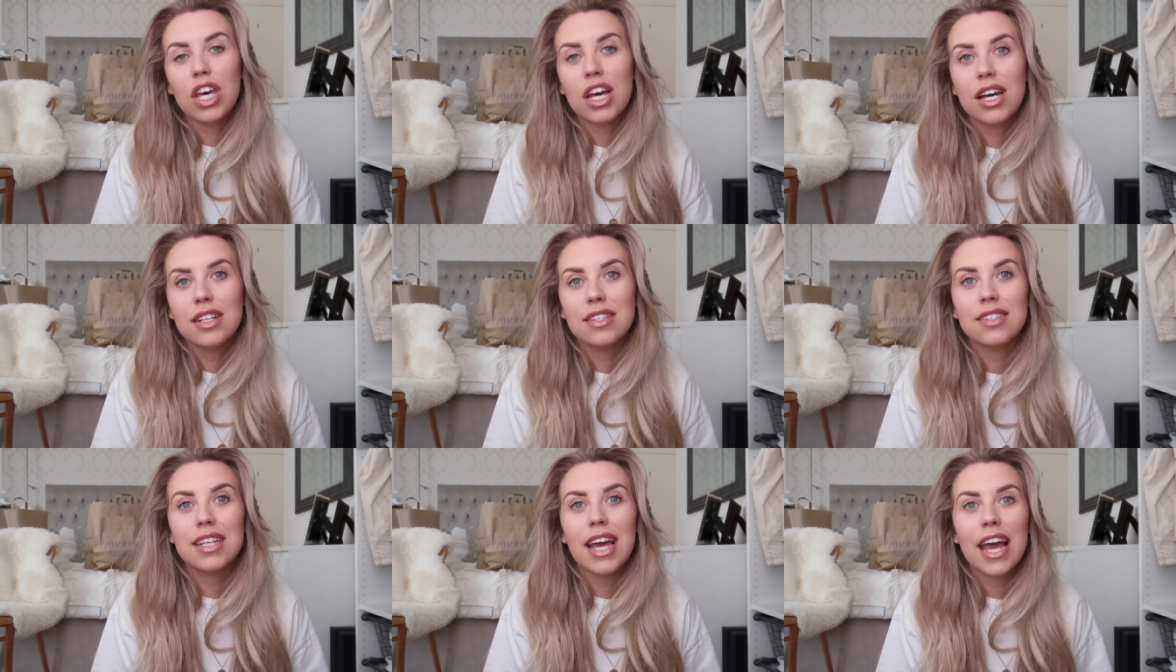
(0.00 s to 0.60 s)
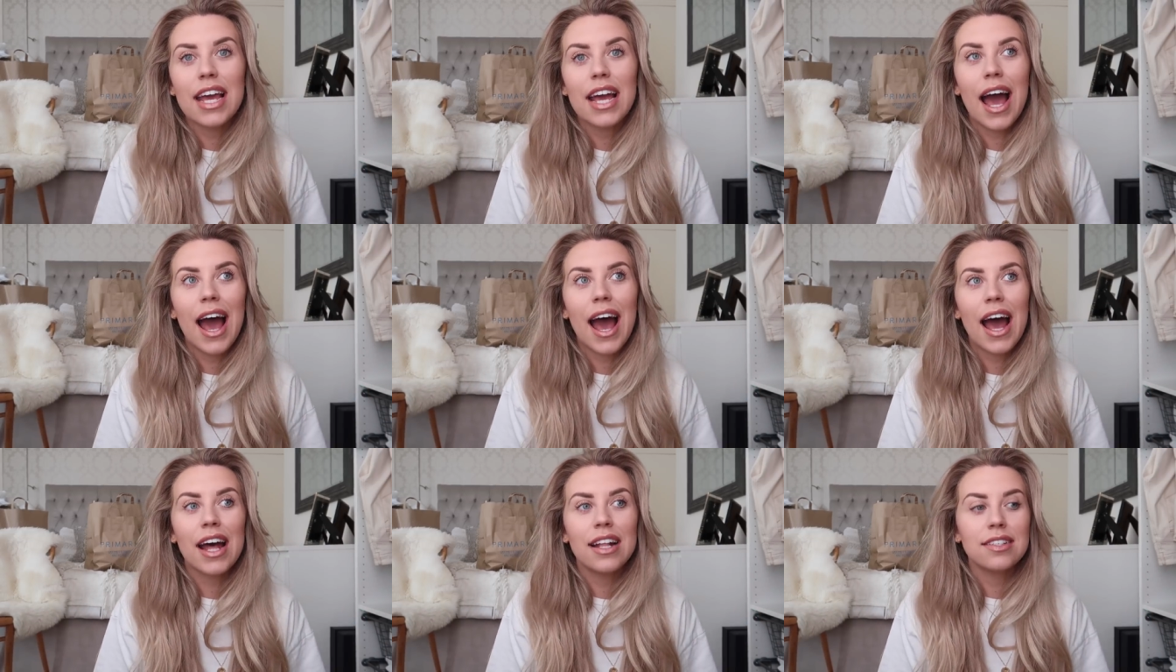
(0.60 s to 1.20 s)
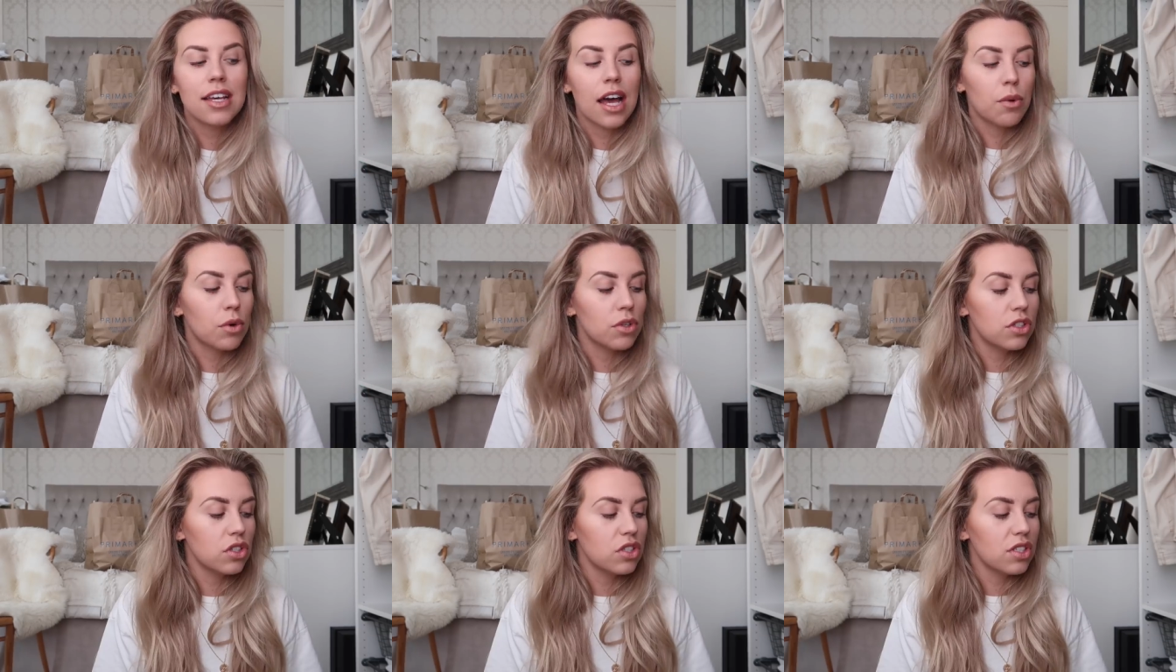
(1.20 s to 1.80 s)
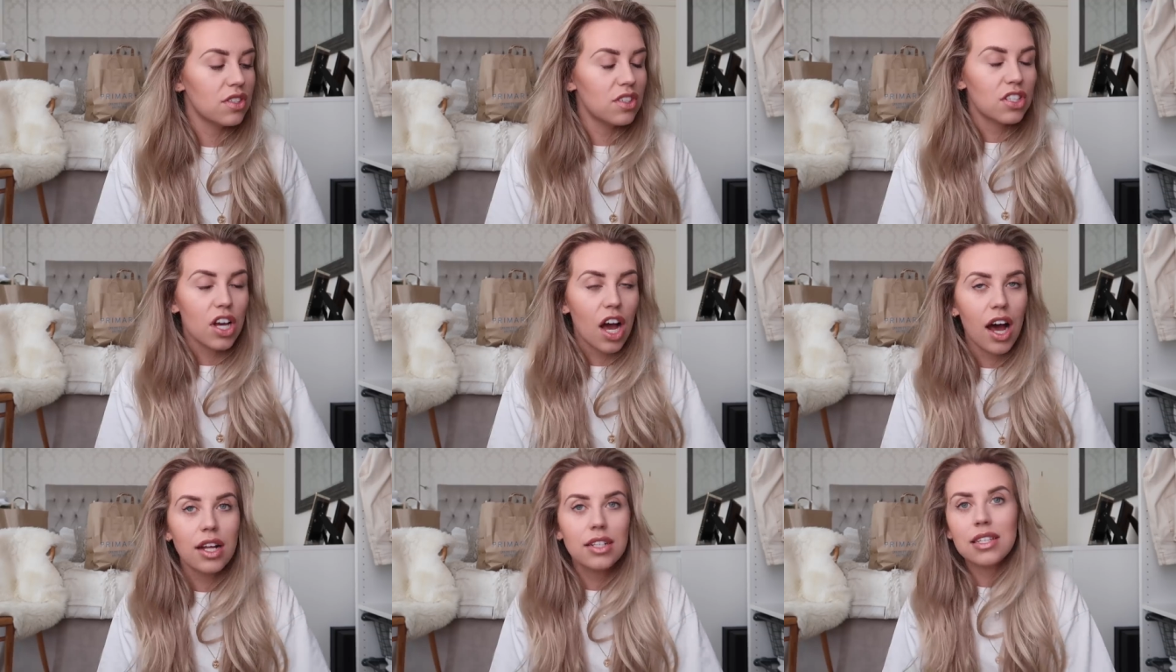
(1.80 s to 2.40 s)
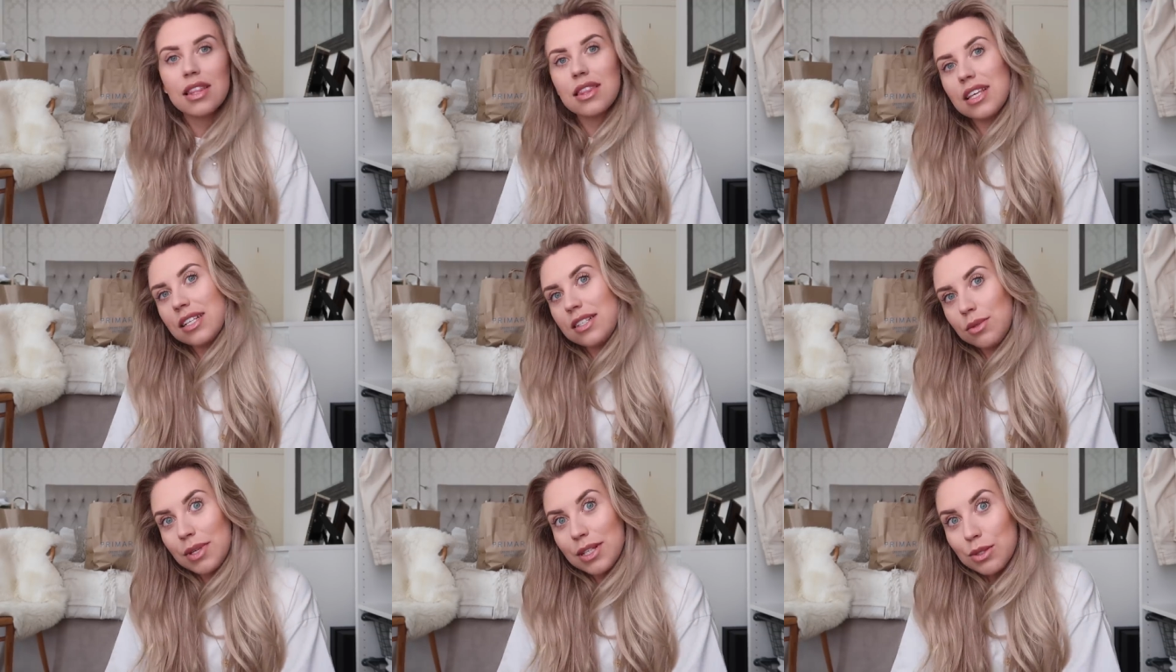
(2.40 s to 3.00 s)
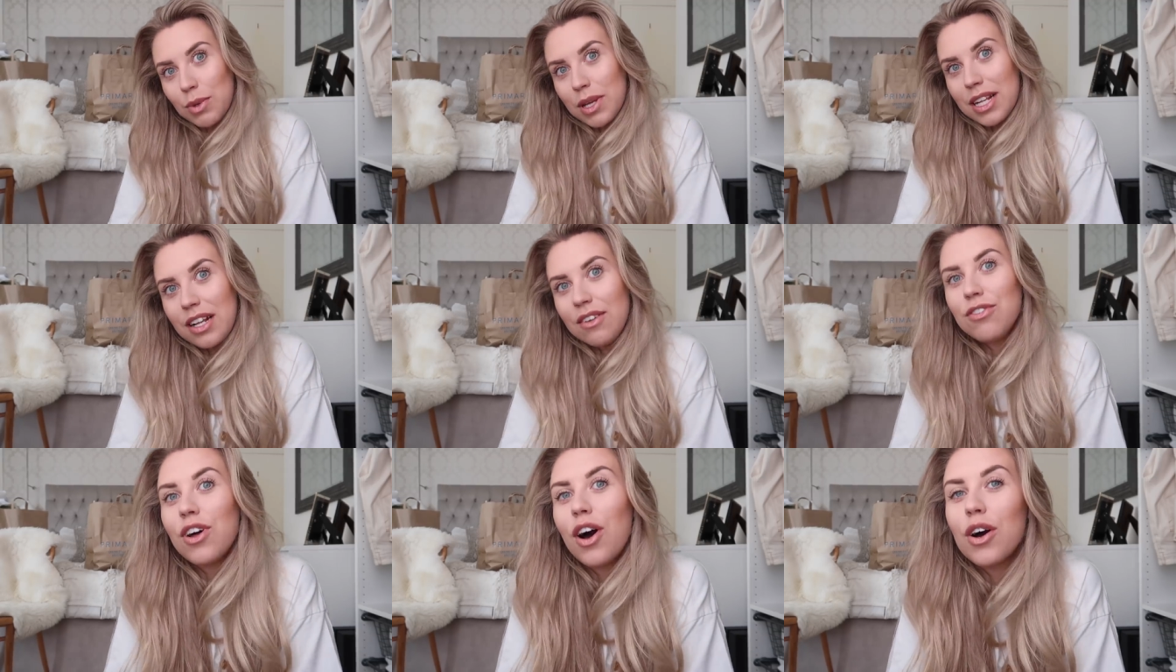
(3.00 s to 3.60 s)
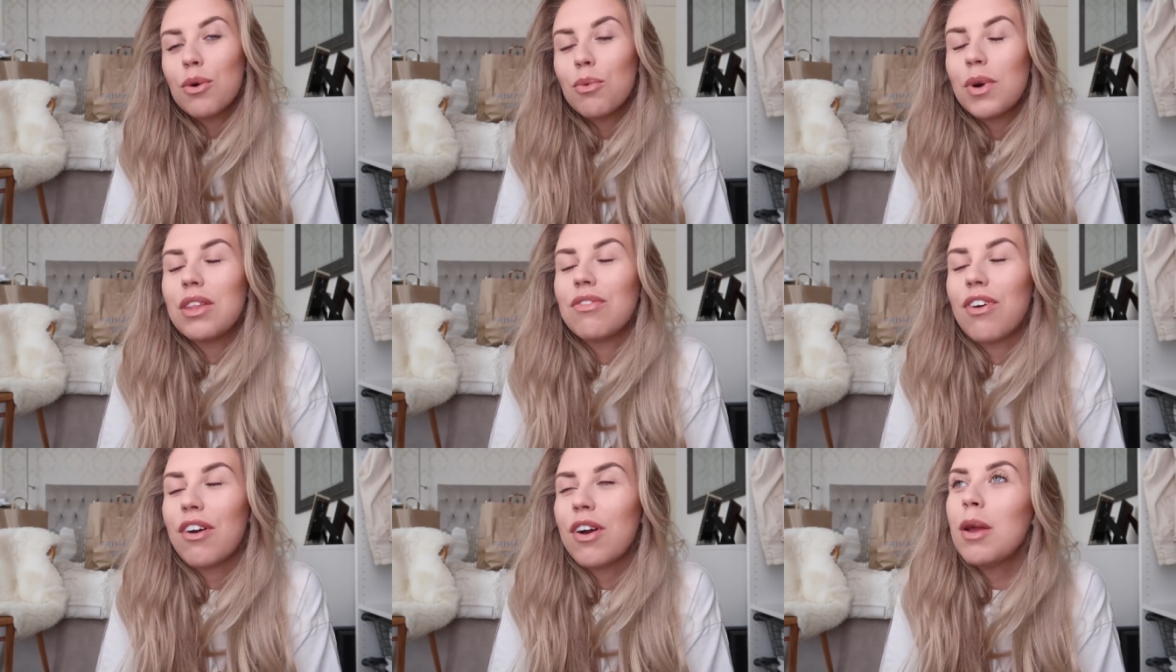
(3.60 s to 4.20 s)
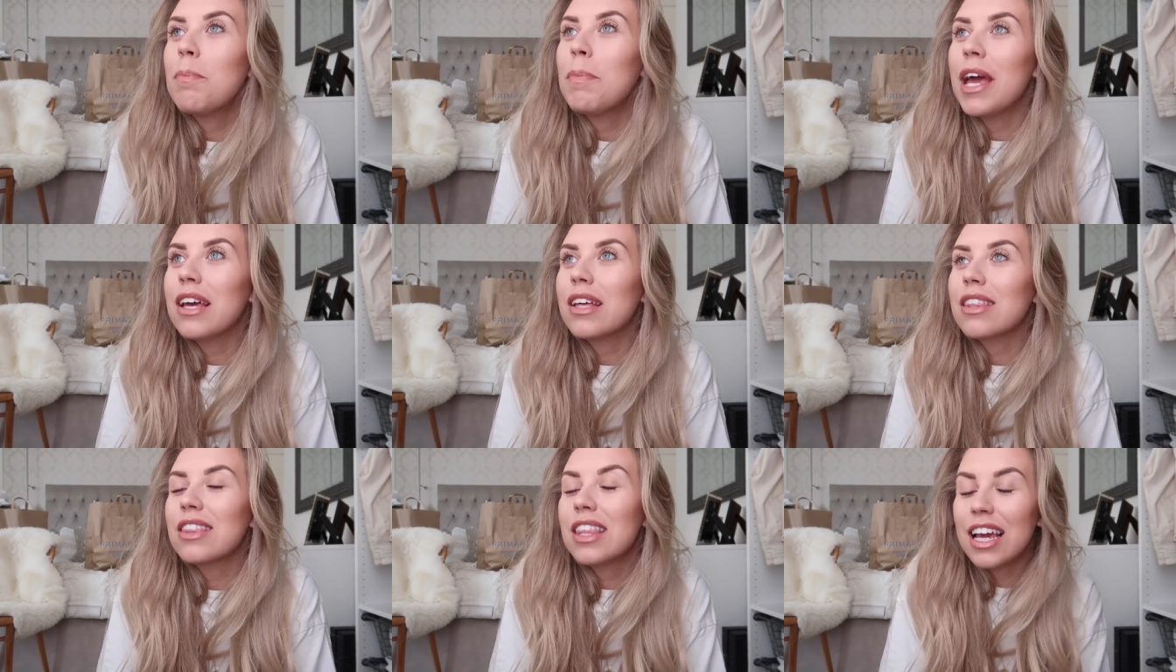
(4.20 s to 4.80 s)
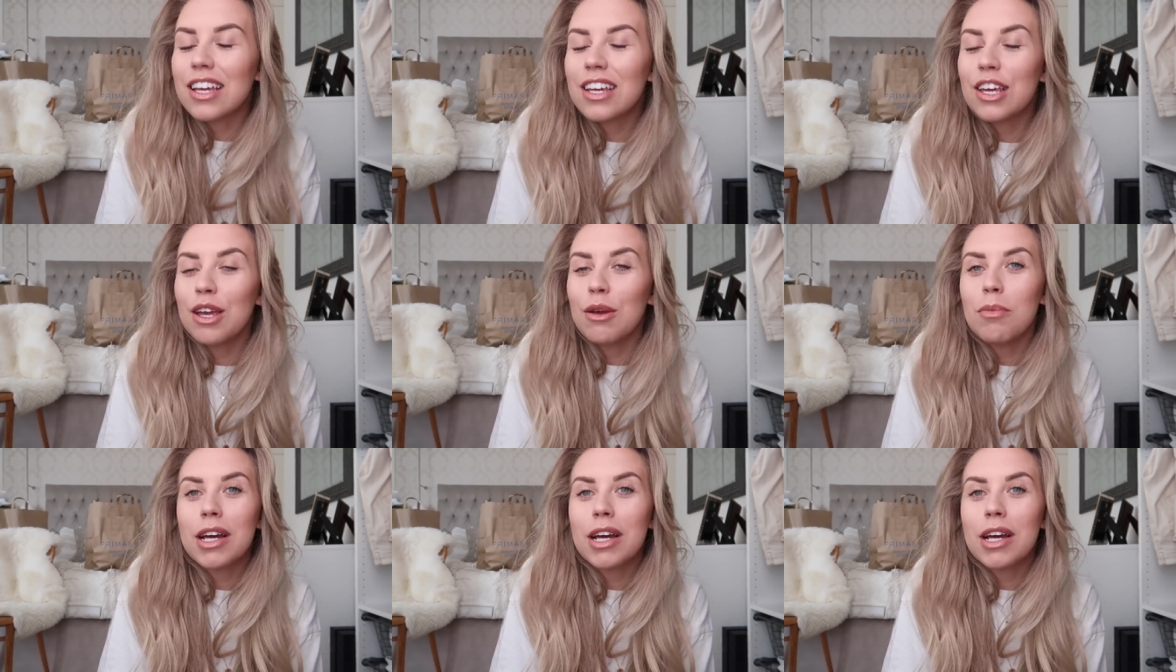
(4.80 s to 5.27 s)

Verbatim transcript: Thursday, and I wanted to start this week's weekly vlog with a very big thank you,